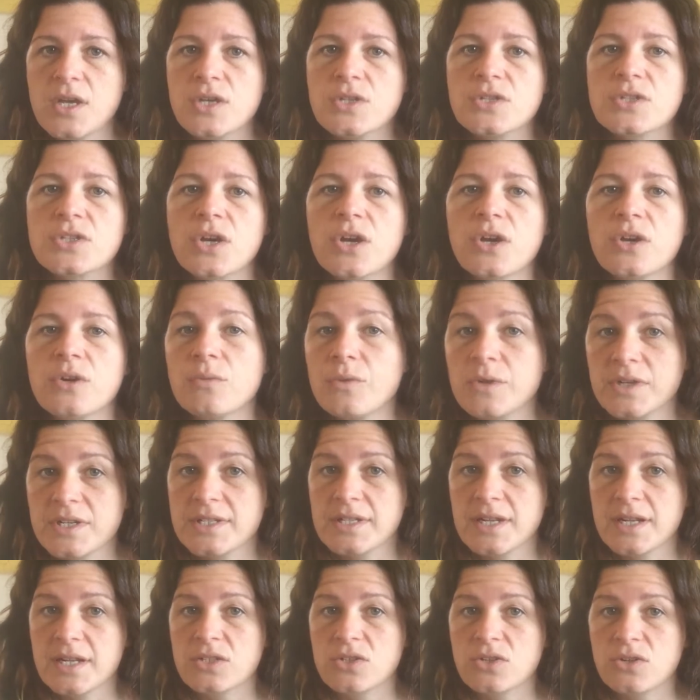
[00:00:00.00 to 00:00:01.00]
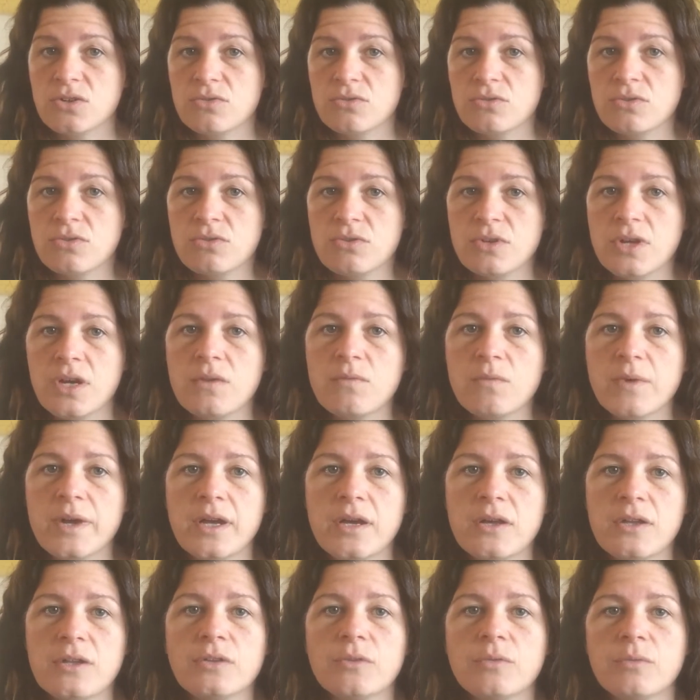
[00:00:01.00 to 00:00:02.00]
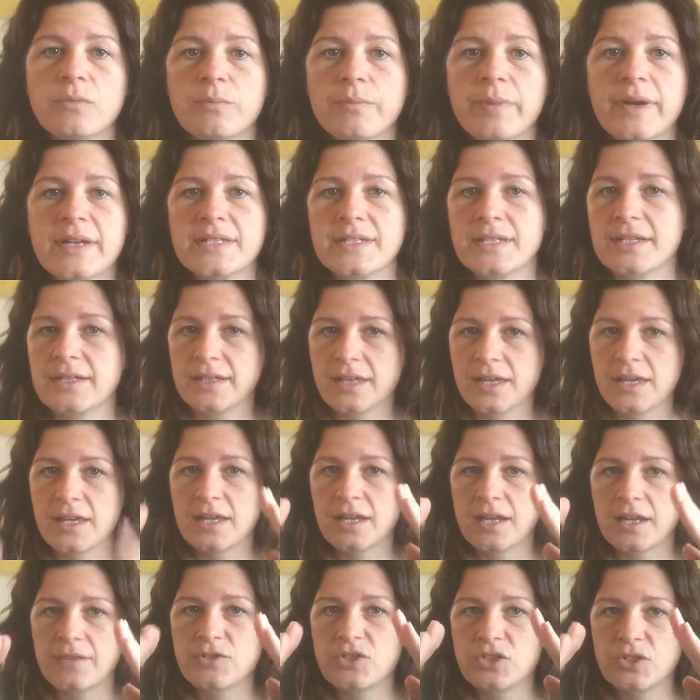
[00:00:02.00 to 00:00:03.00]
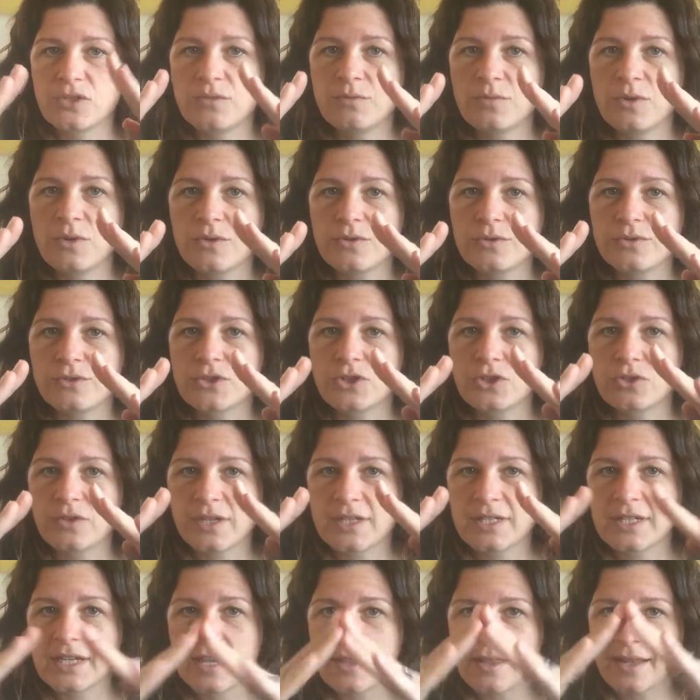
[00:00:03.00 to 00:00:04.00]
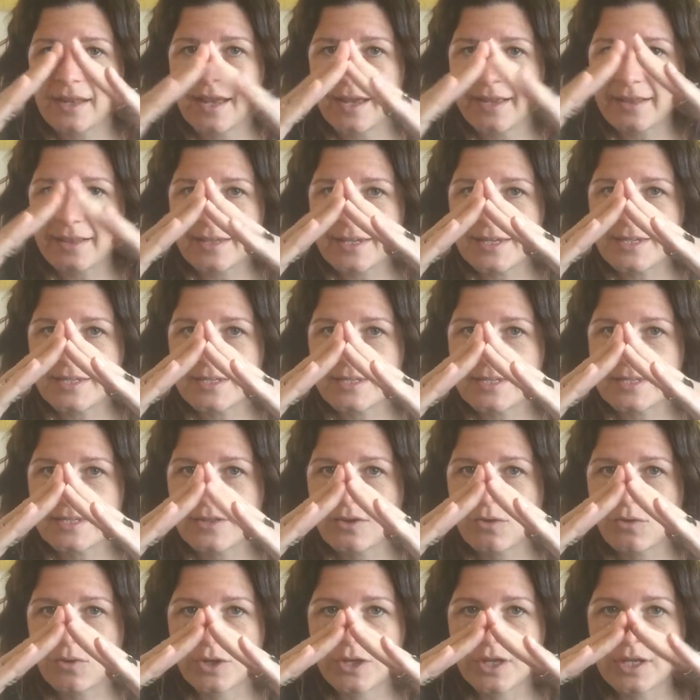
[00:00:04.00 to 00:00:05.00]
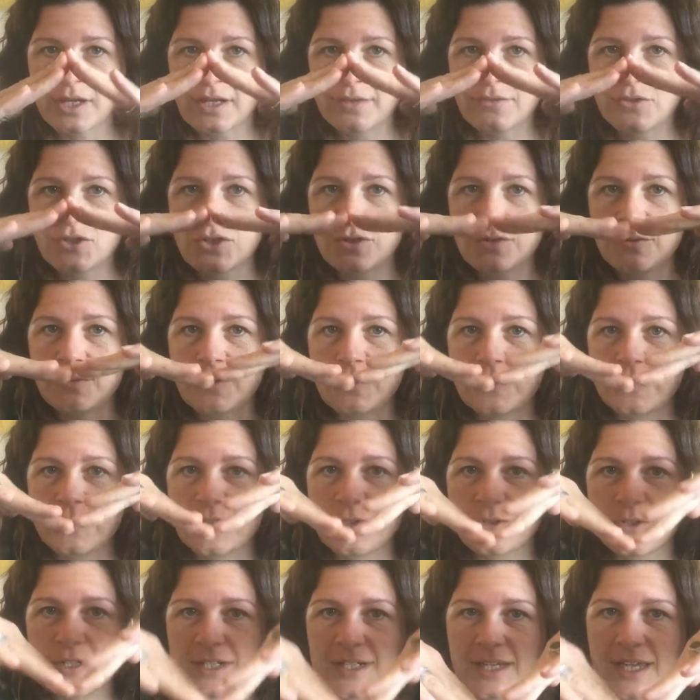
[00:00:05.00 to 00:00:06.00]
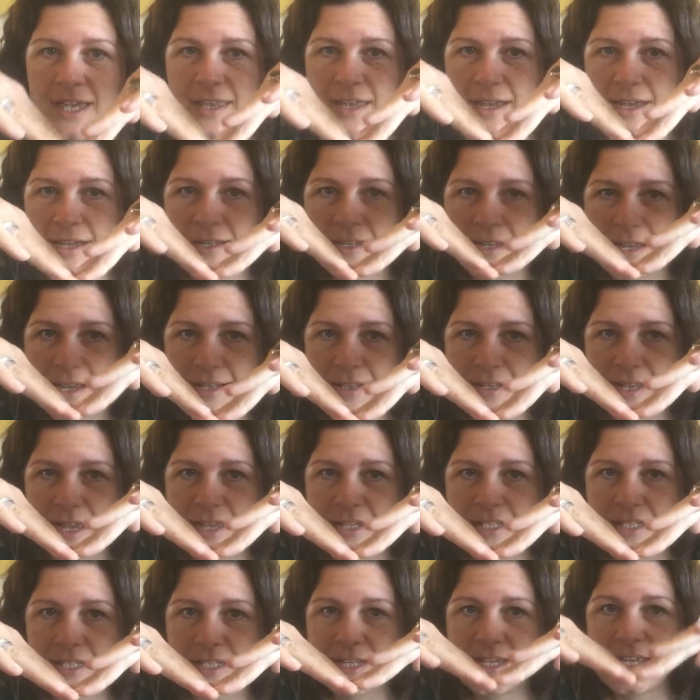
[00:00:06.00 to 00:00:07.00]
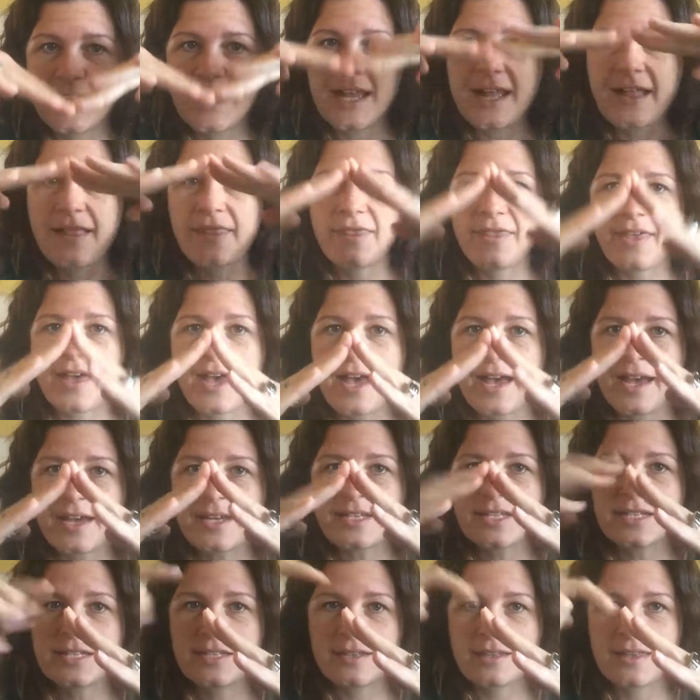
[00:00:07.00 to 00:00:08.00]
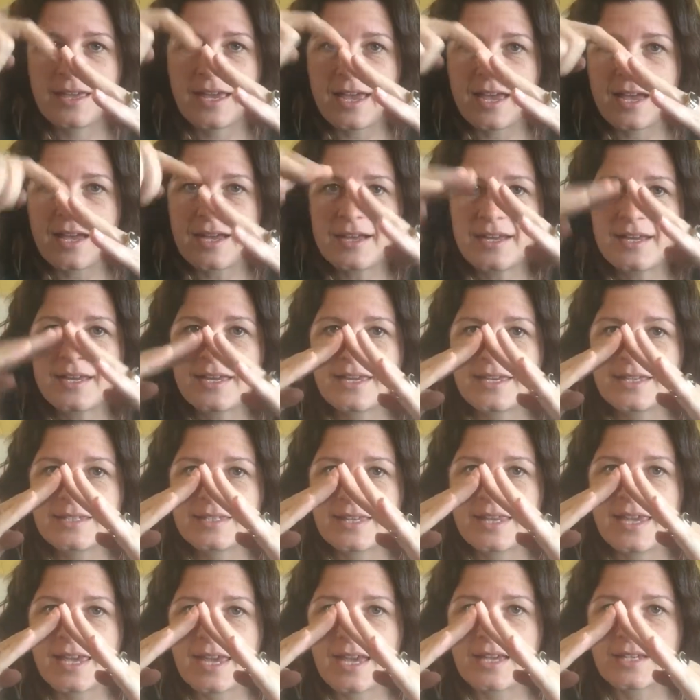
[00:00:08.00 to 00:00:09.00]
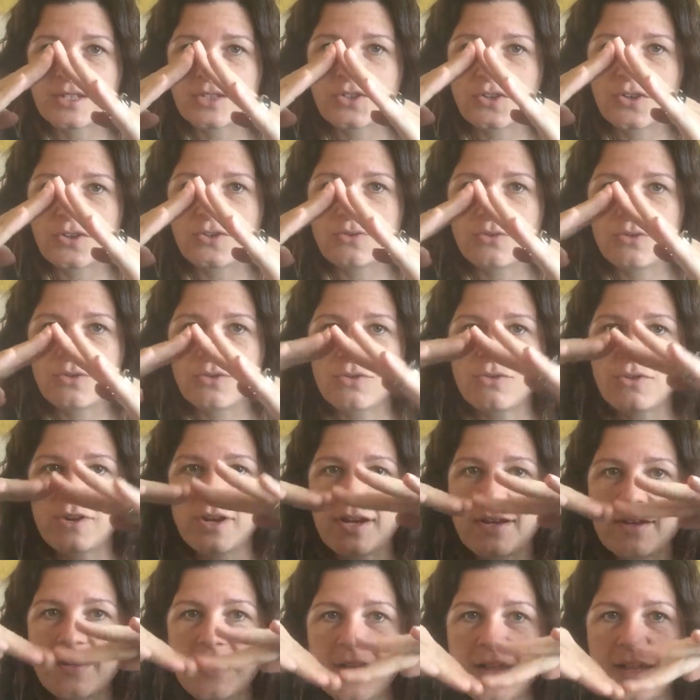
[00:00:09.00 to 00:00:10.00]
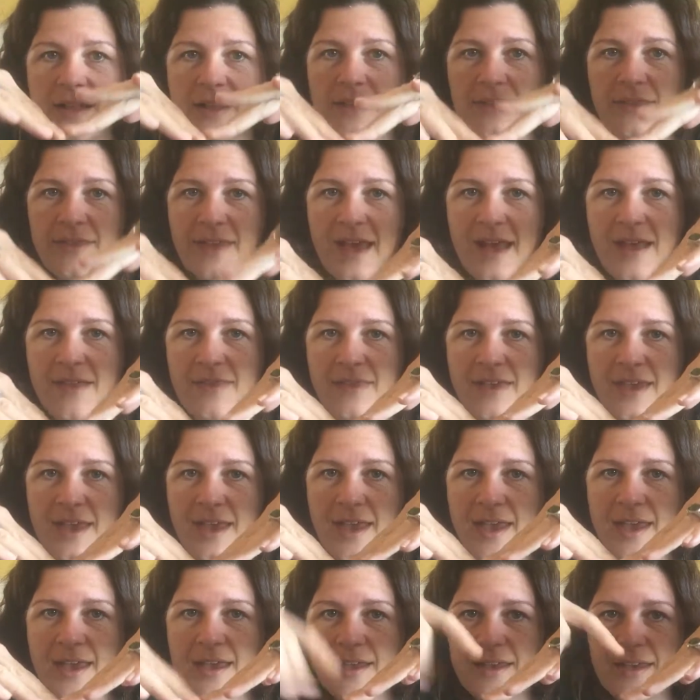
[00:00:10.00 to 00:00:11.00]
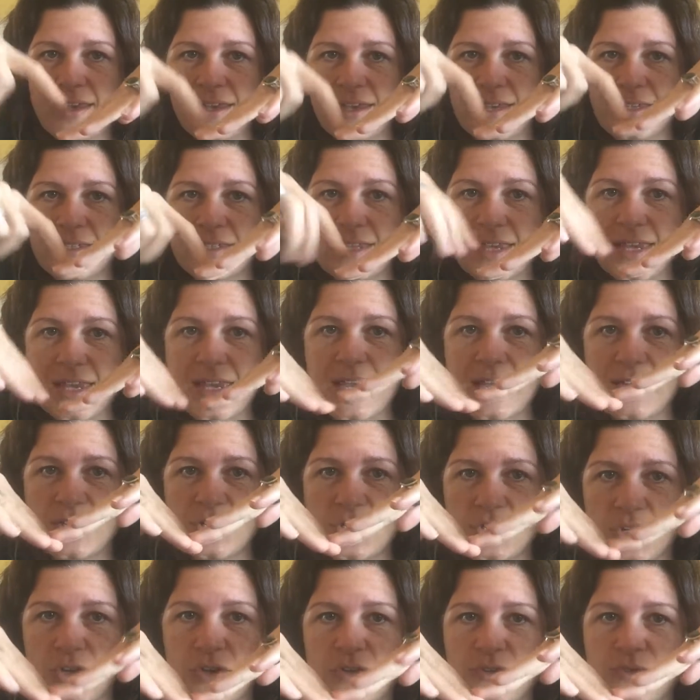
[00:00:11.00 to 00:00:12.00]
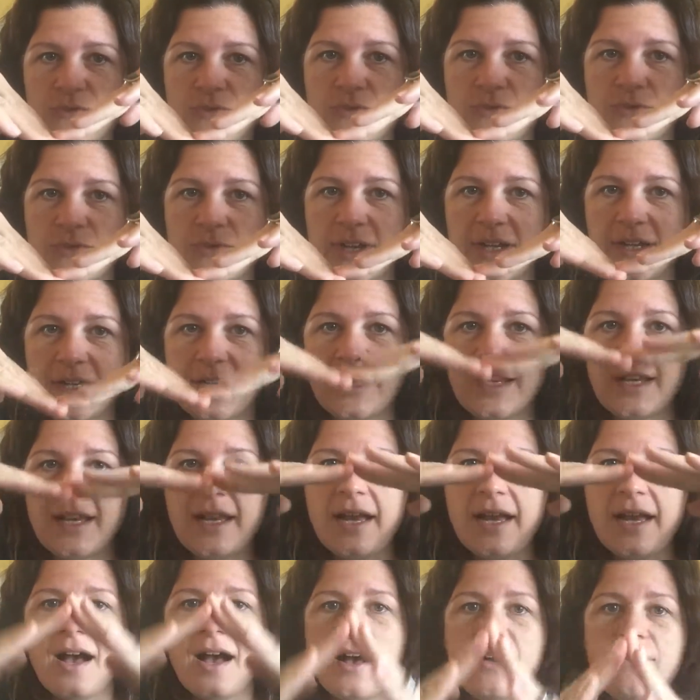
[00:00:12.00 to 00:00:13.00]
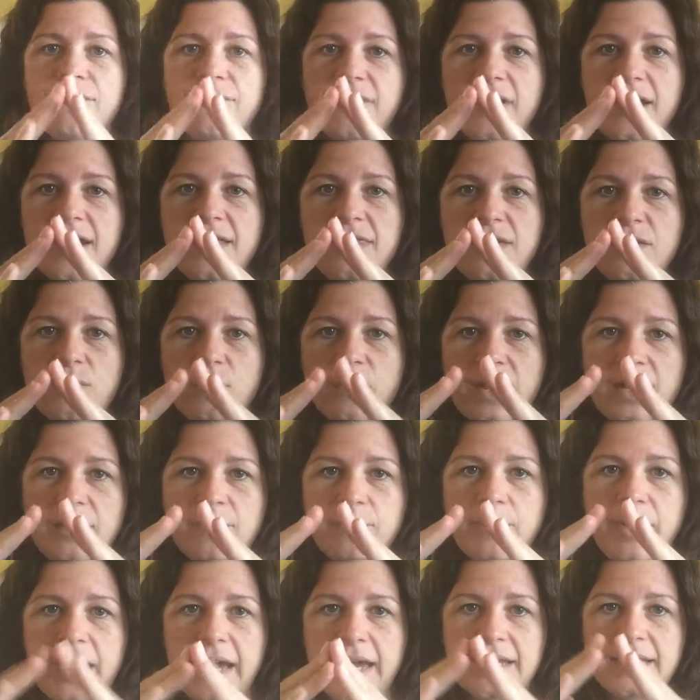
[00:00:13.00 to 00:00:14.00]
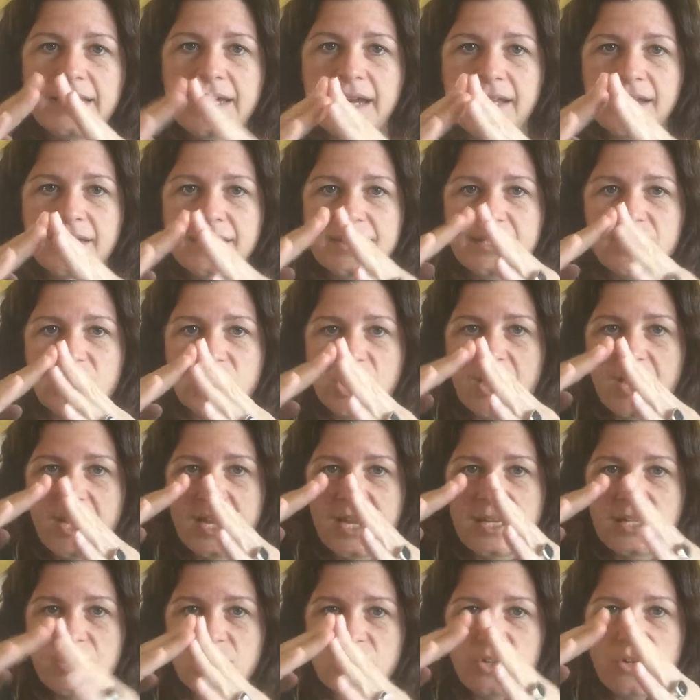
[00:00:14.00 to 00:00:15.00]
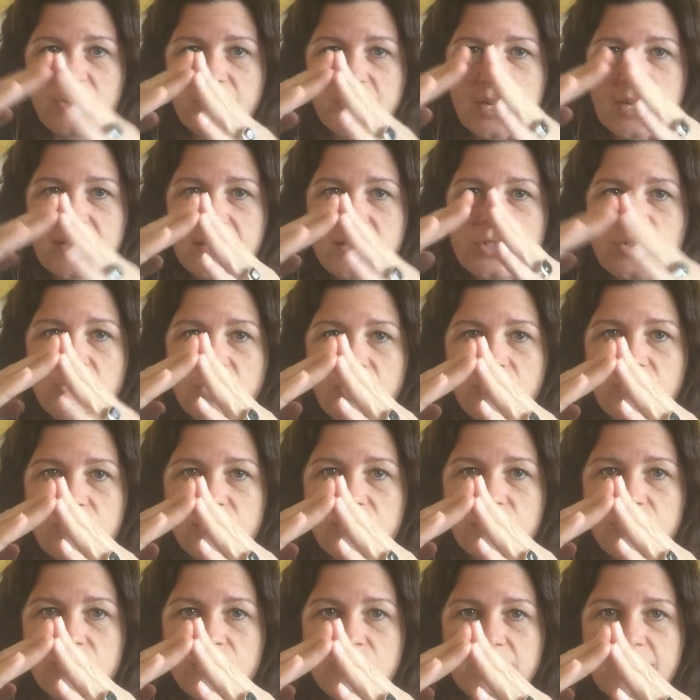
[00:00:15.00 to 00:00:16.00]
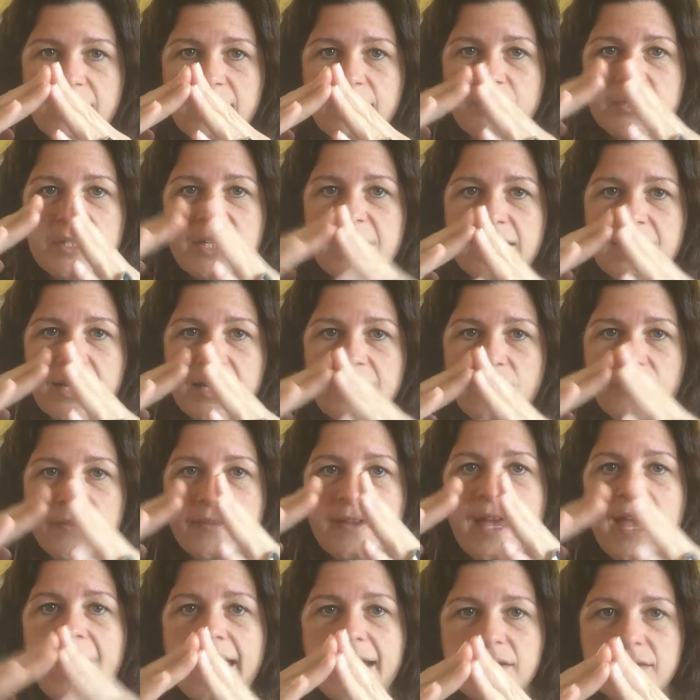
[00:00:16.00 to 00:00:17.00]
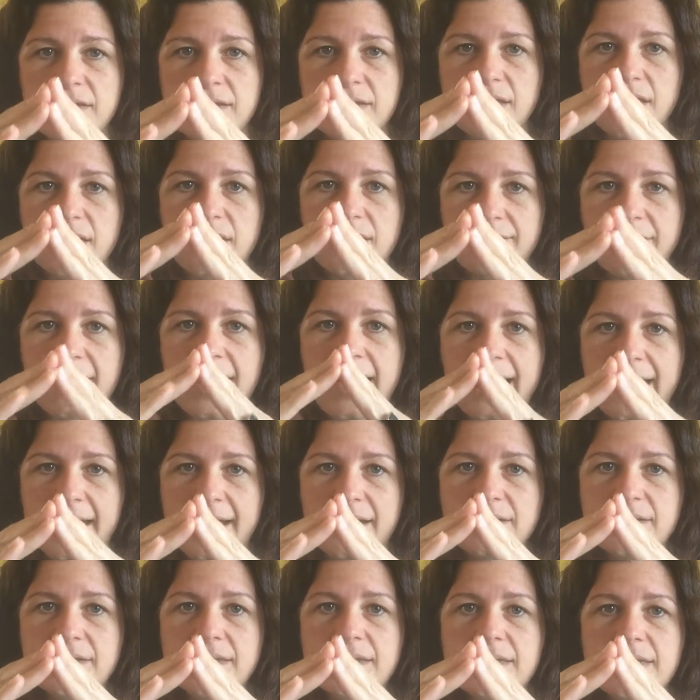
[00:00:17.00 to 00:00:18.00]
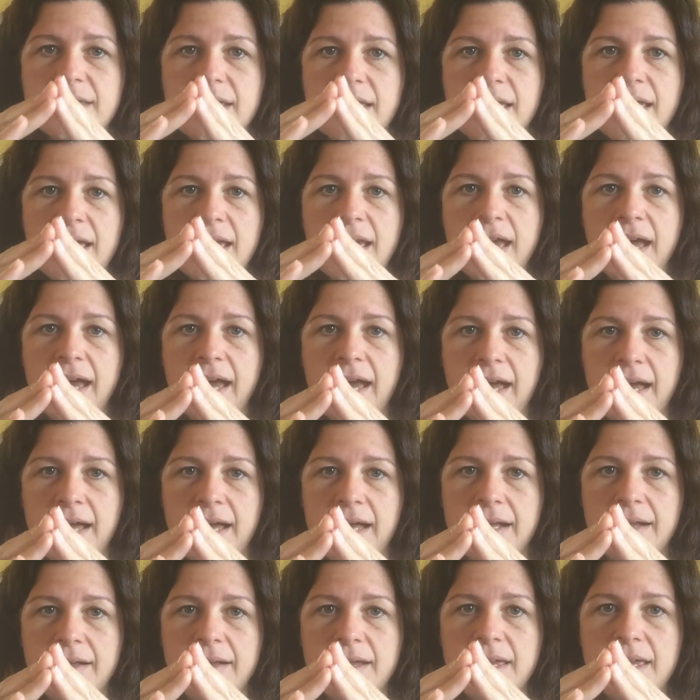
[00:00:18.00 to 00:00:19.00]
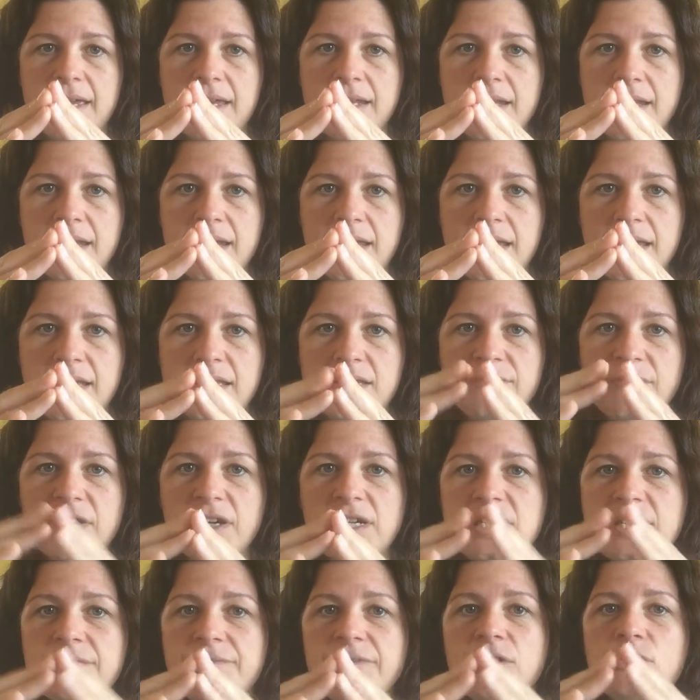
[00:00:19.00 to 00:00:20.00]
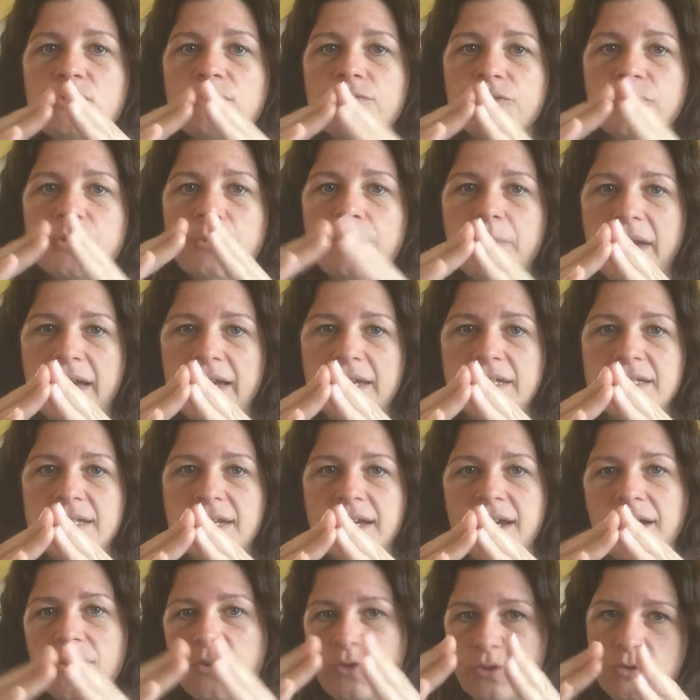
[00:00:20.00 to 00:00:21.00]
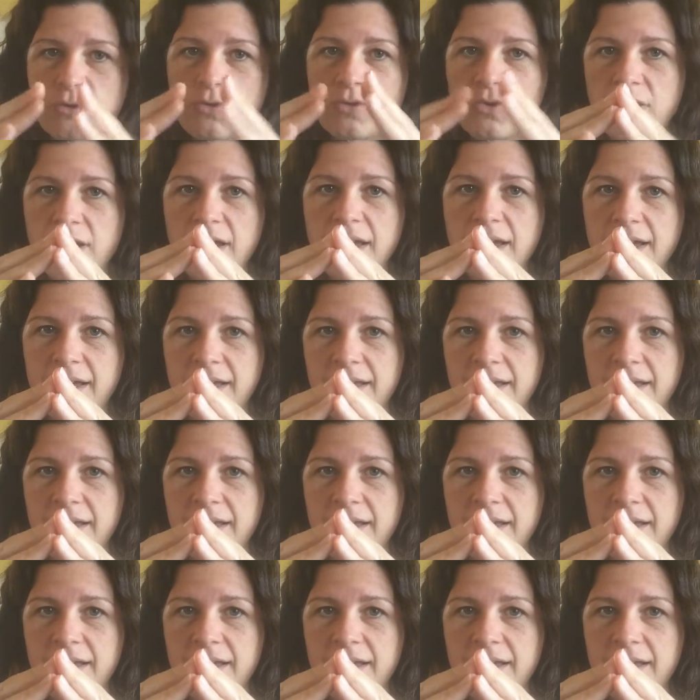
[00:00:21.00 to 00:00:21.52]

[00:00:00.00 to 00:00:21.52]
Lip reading: So what is an external corner? Well, basically you can have two walls joined together like this, or you can have two walls joined together like that. That there is the external corner, that there is the internal corner. I find that when paint colours are changed on an external corner, particularly on the outside of a house, it's very difficult for a painter or,